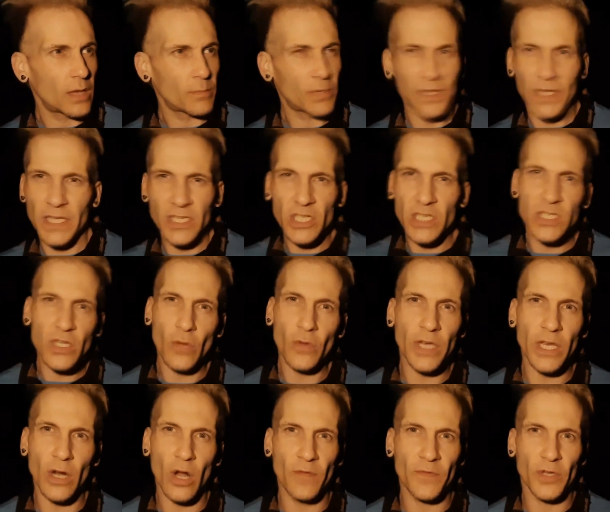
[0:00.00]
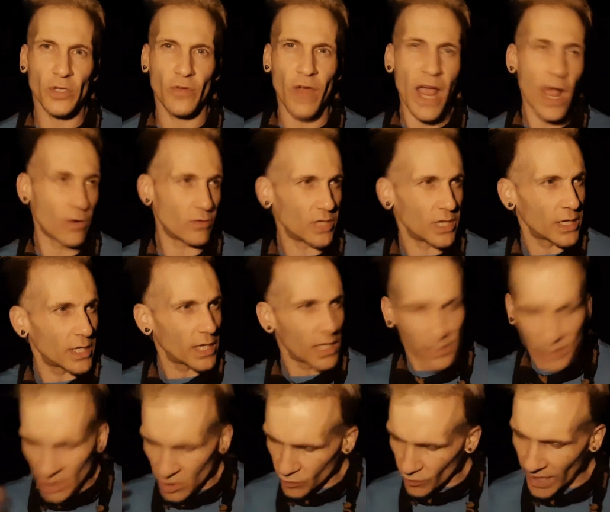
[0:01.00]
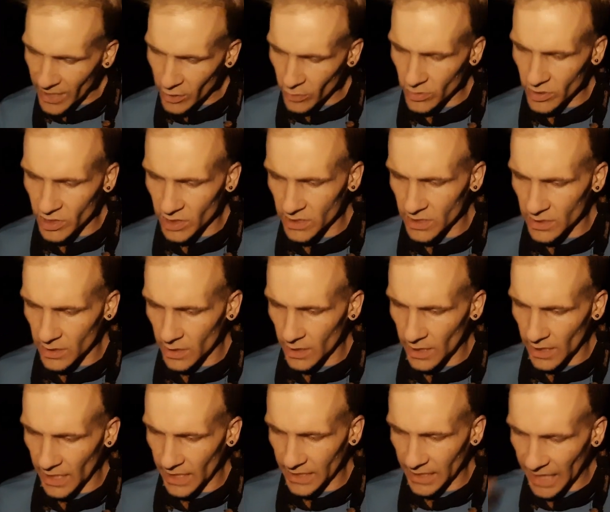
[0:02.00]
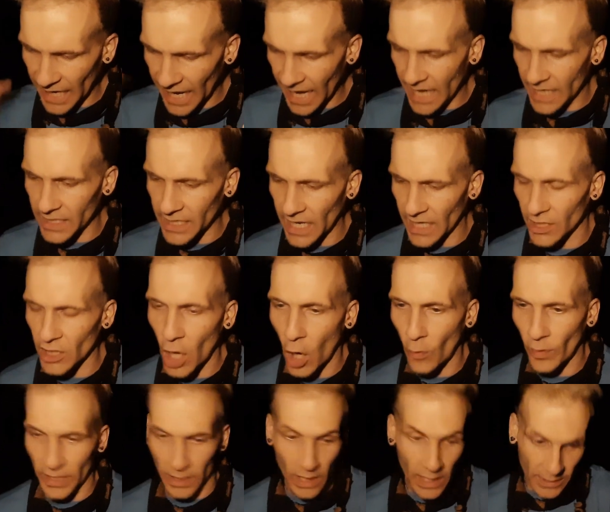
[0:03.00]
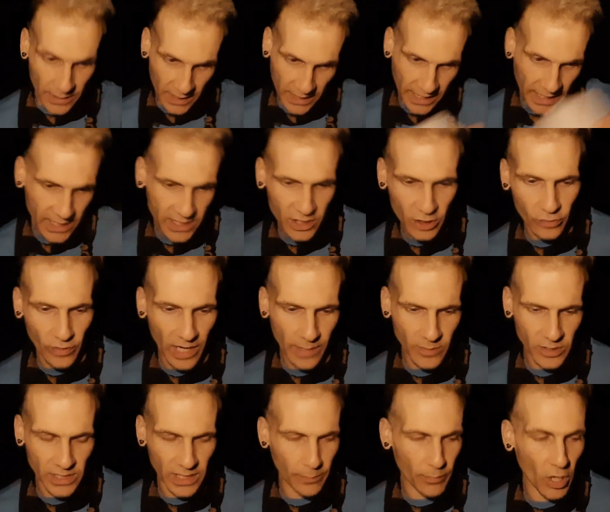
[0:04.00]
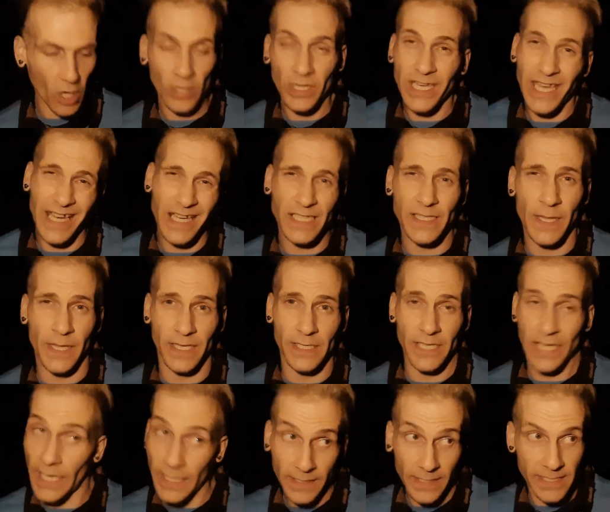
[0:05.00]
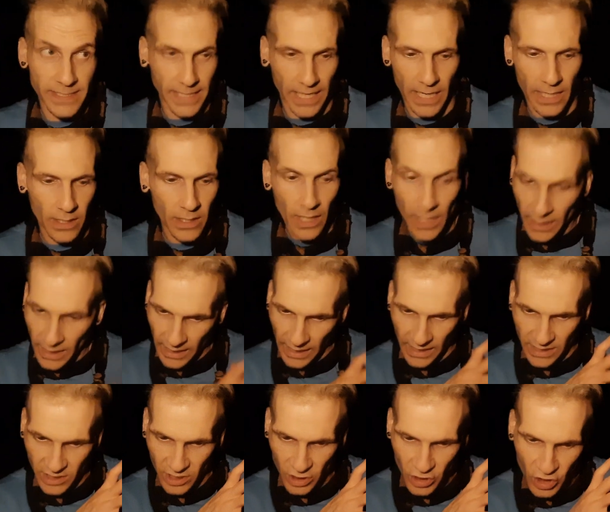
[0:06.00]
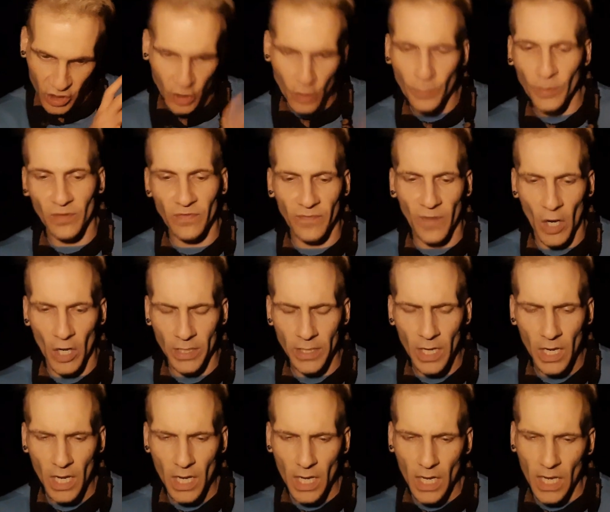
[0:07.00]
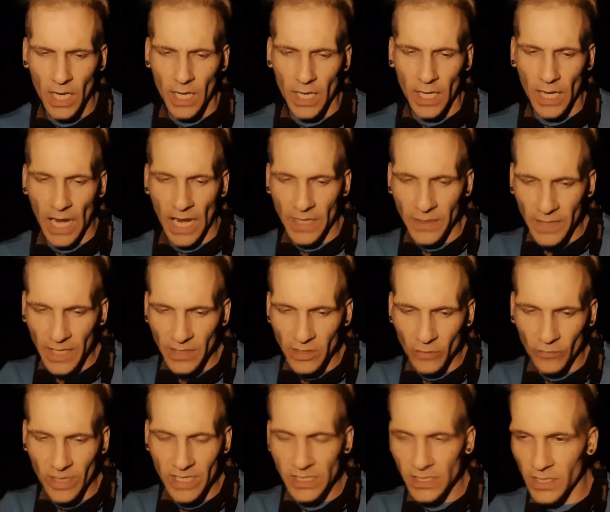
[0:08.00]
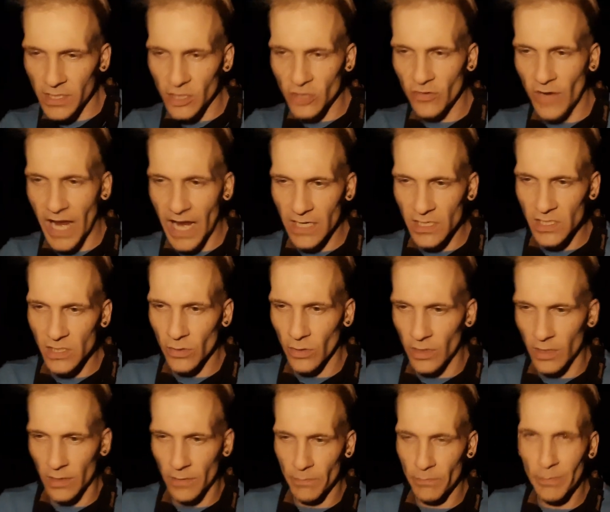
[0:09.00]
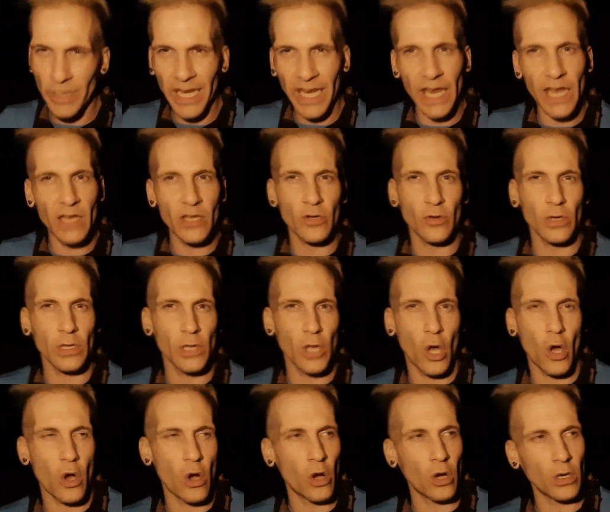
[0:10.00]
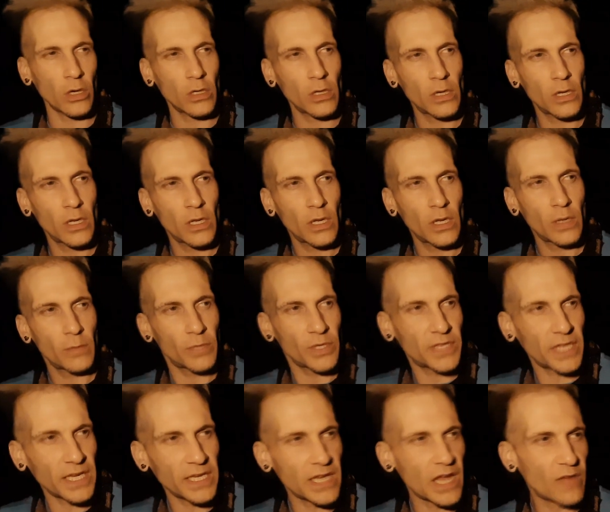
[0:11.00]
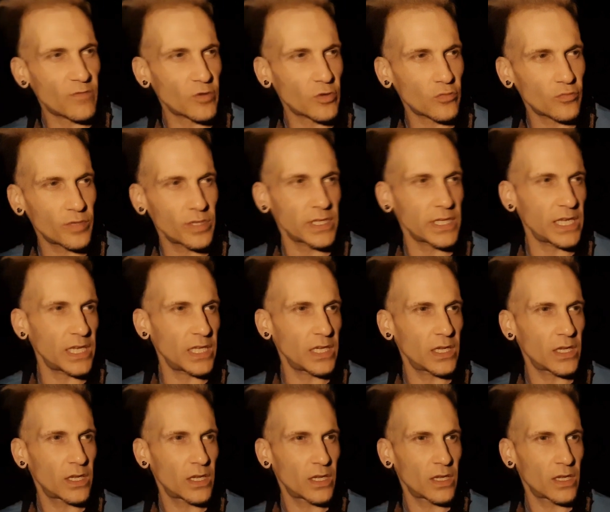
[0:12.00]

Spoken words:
but they just don't get off the ground. This record just, it can't get going. The Keys to Gramercy Park kick this in, it's super fun, and then the rest of the tracks sort of meander along, but they never really